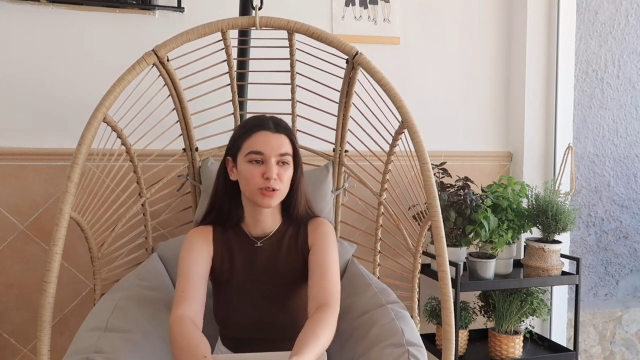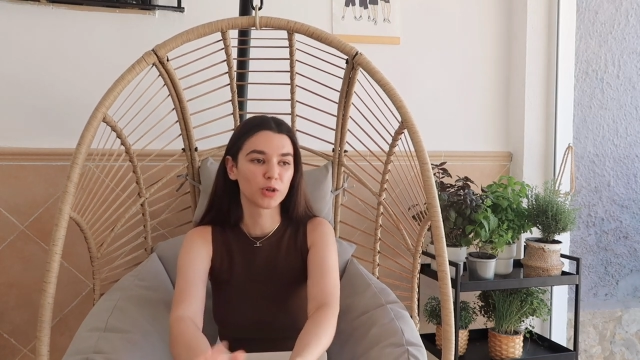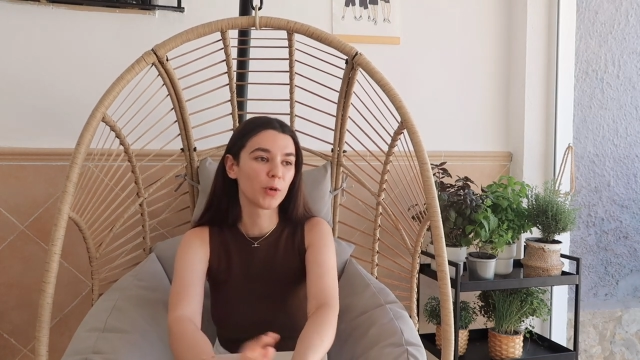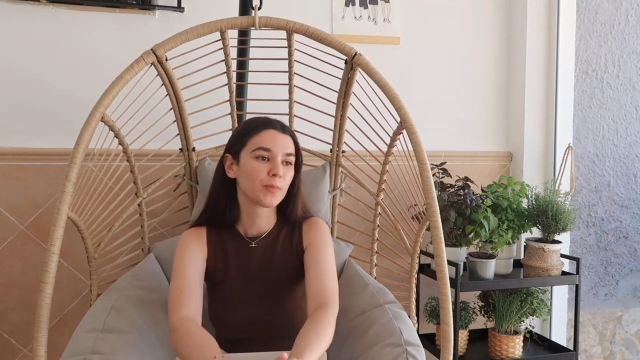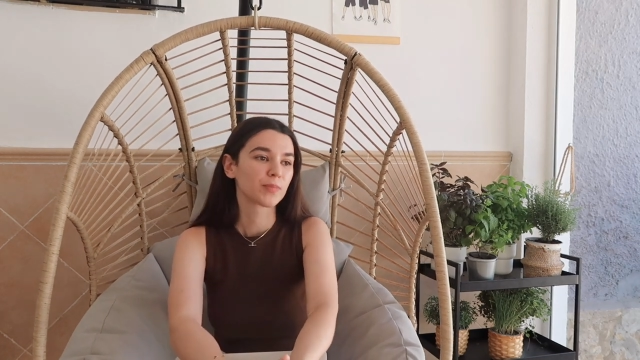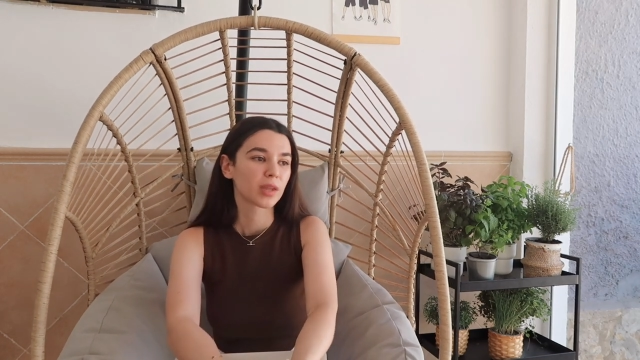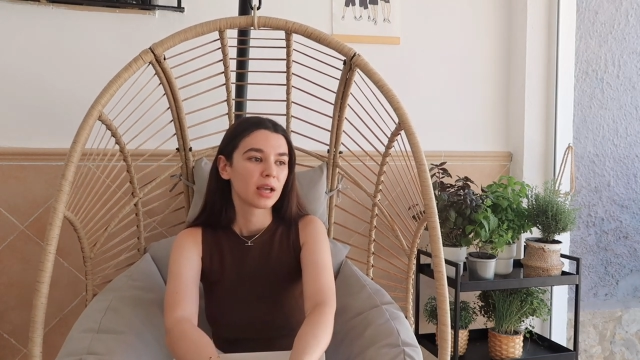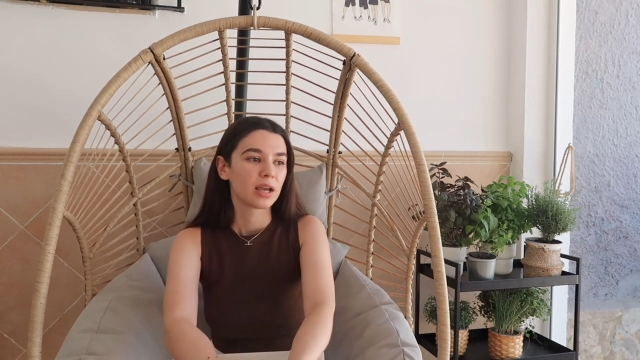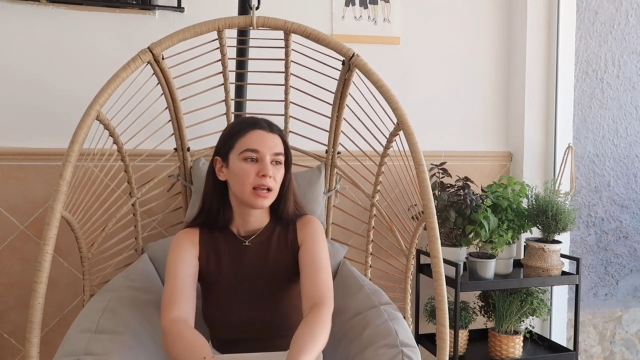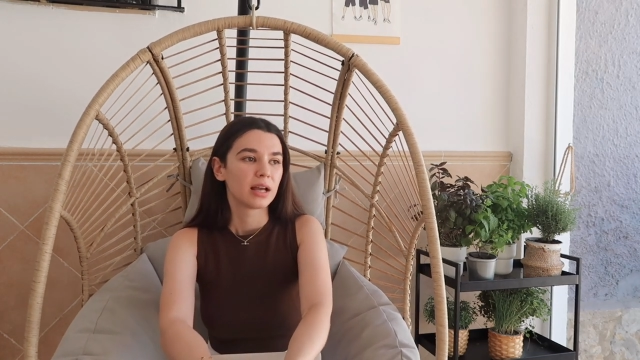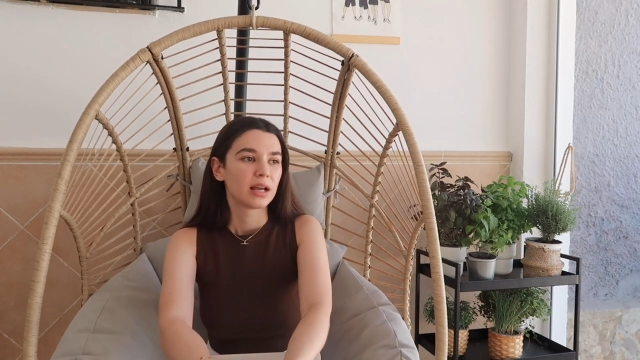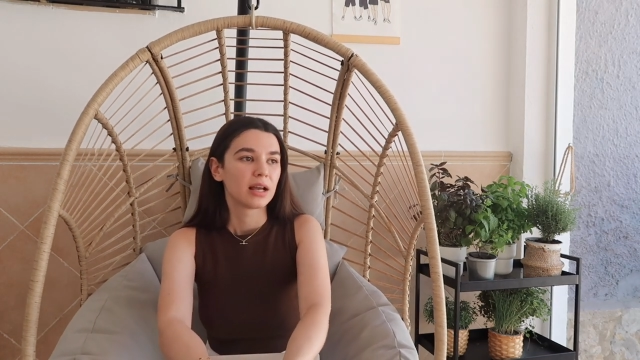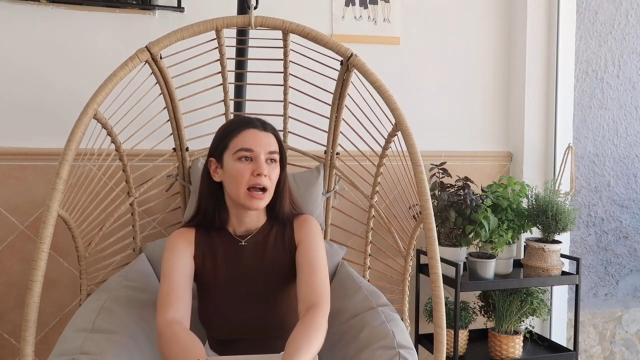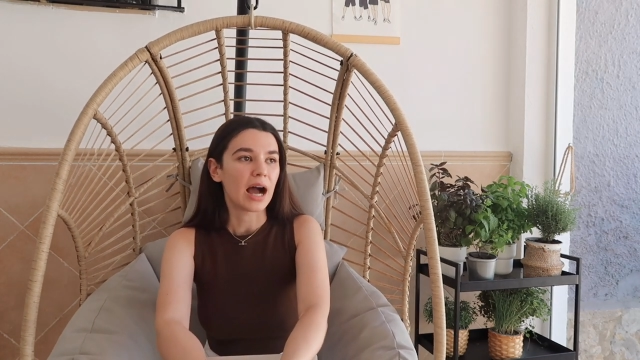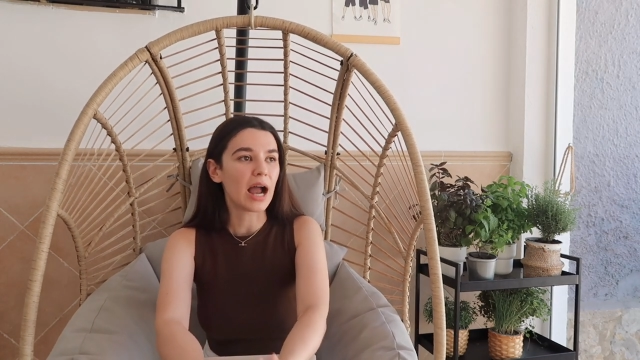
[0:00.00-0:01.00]
So
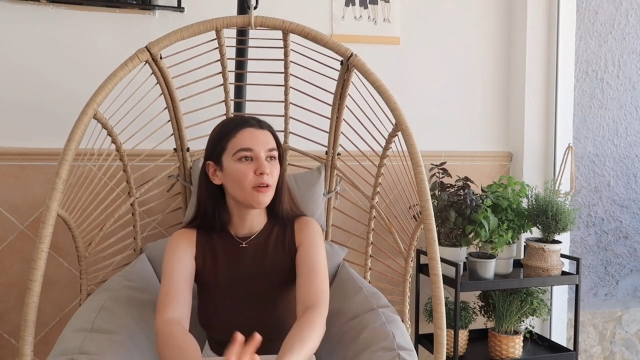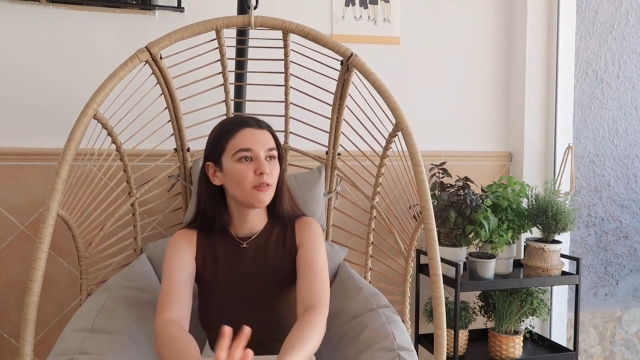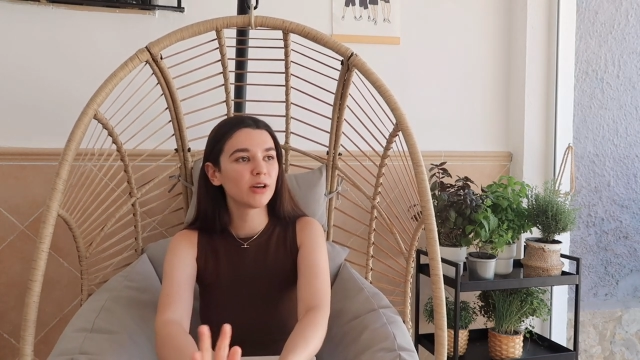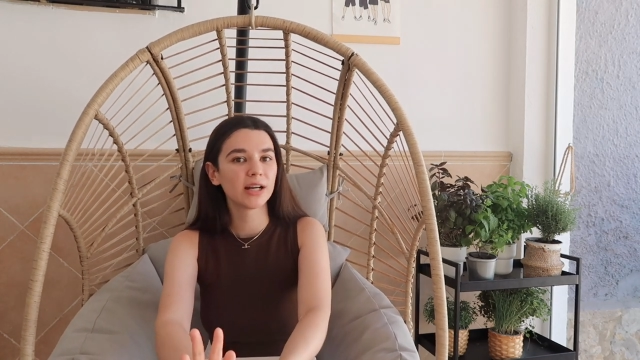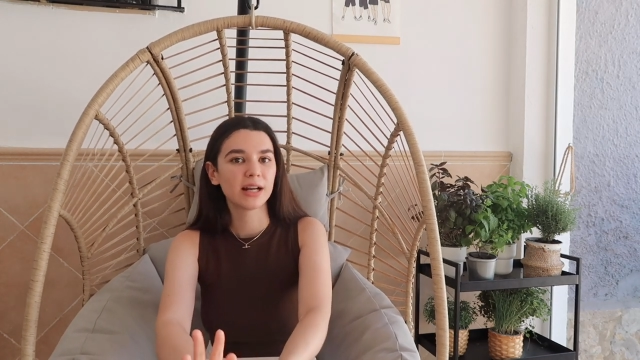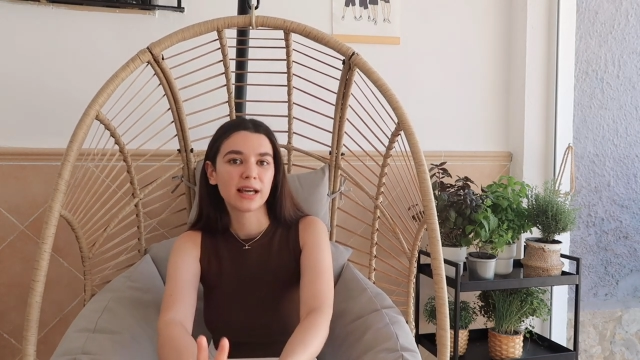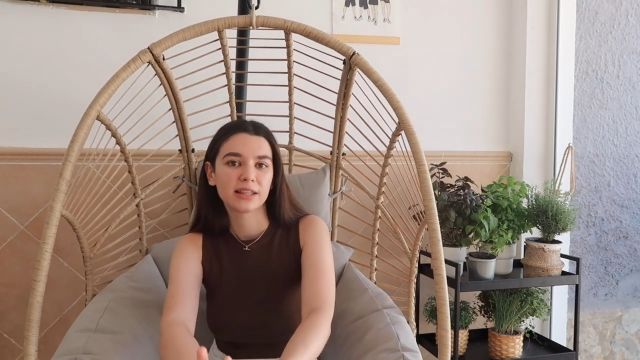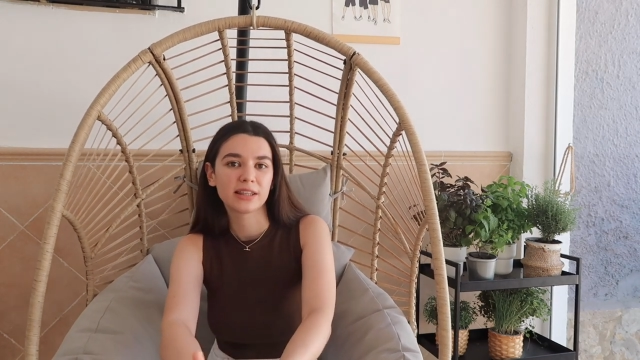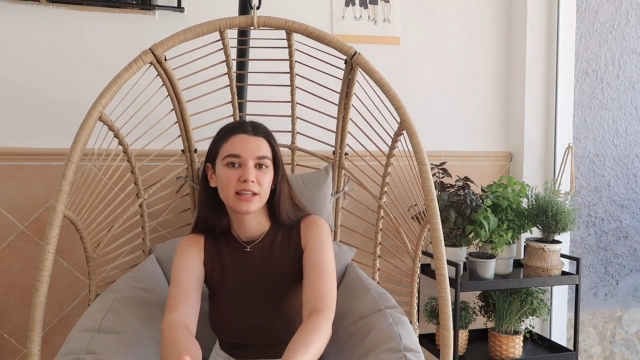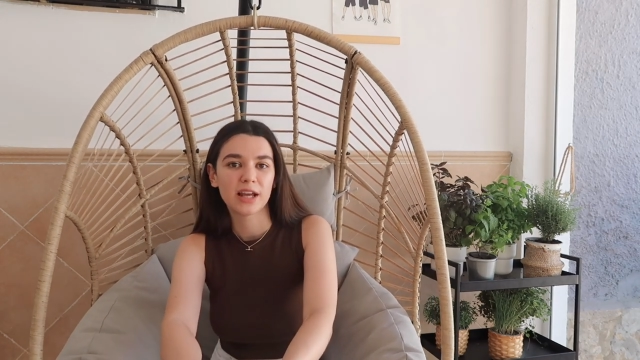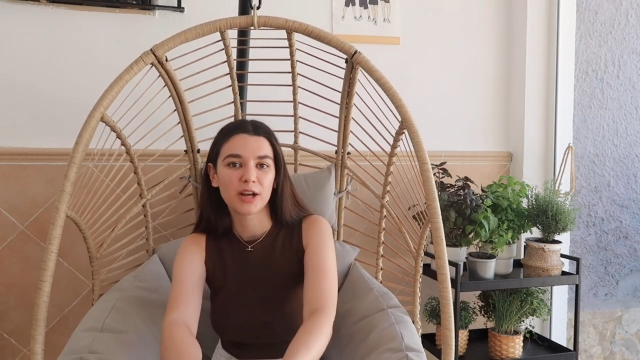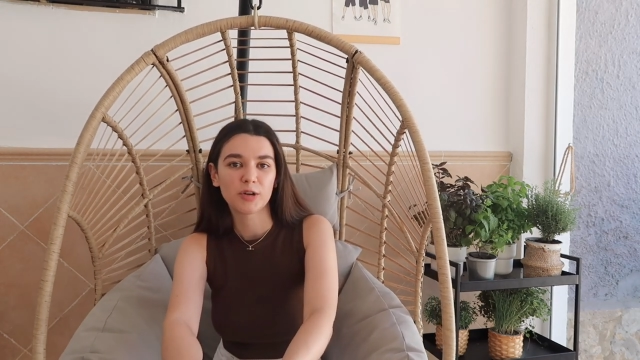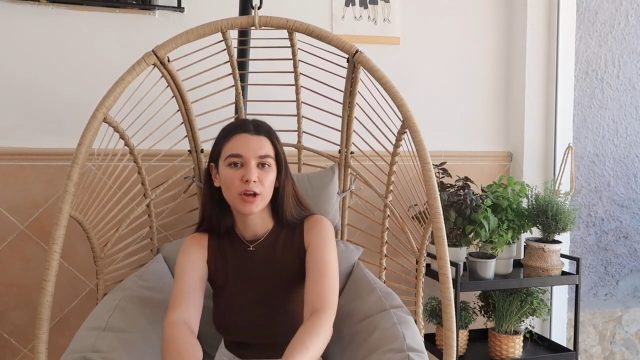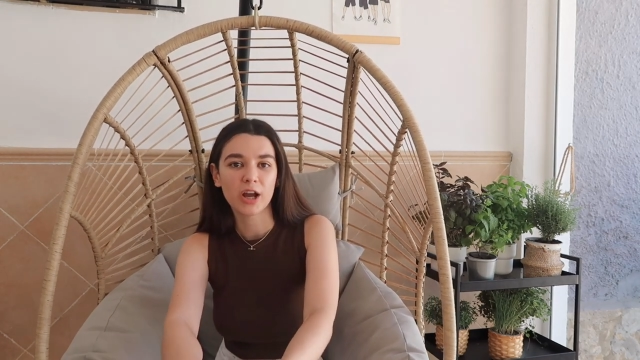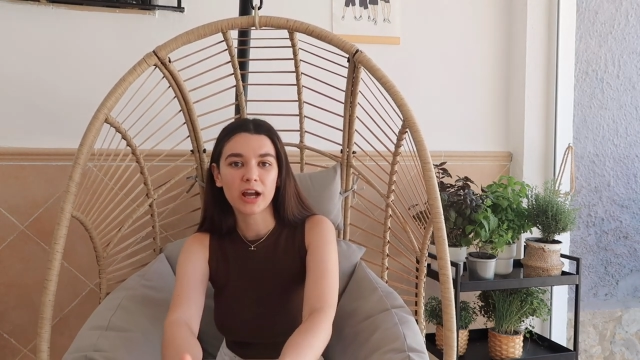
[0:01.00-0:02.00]
I really like the
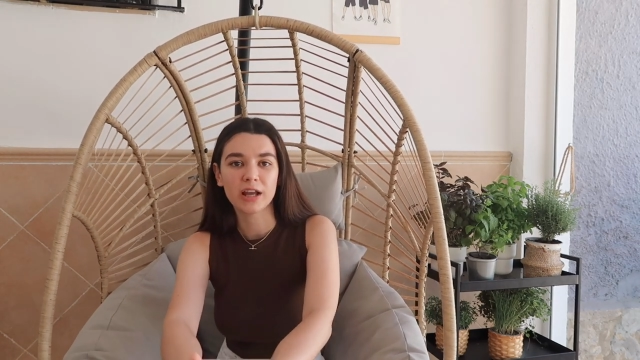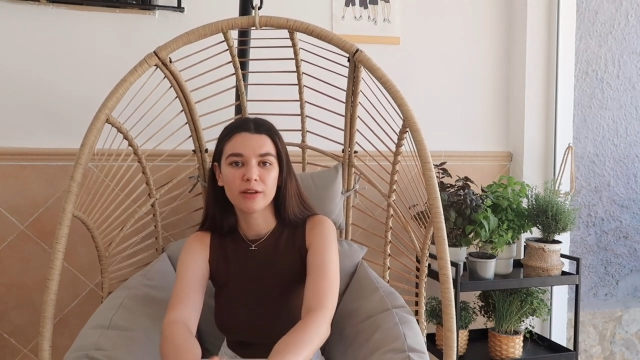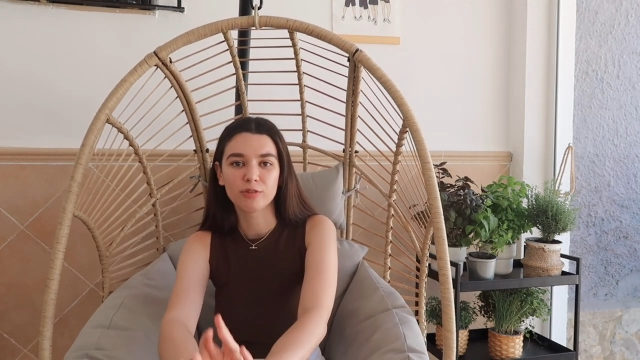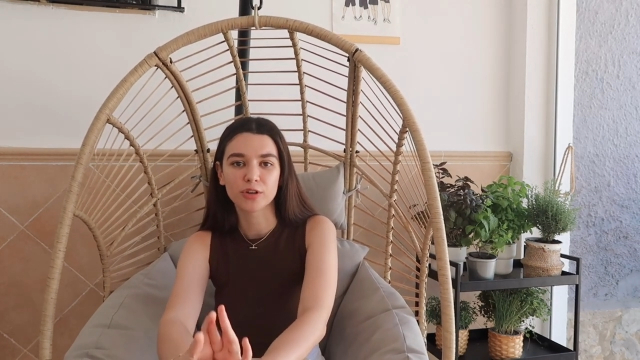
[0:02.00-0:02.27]
area.